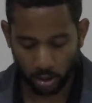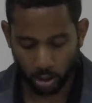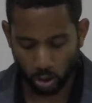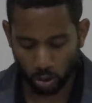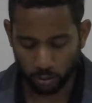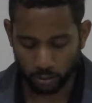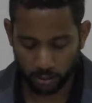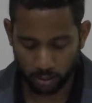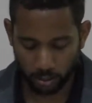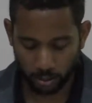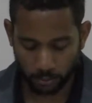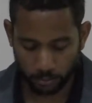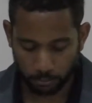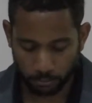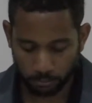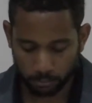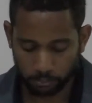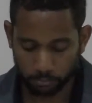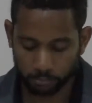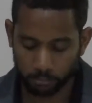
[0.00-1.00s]

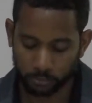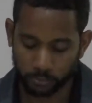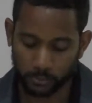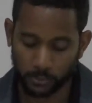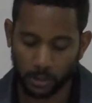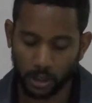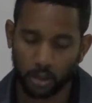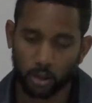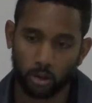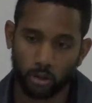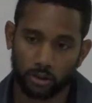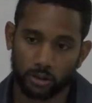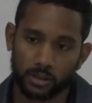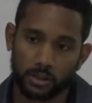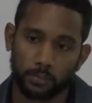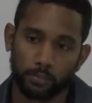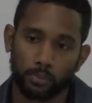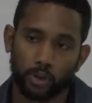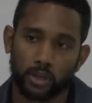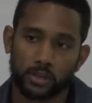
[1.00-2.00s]
long-term
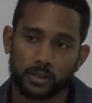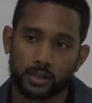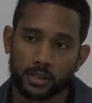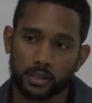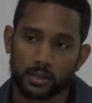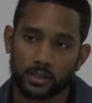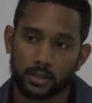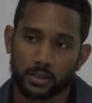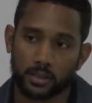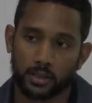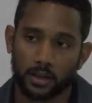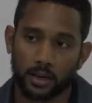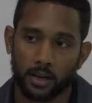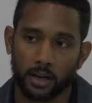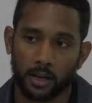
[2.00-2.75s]
process.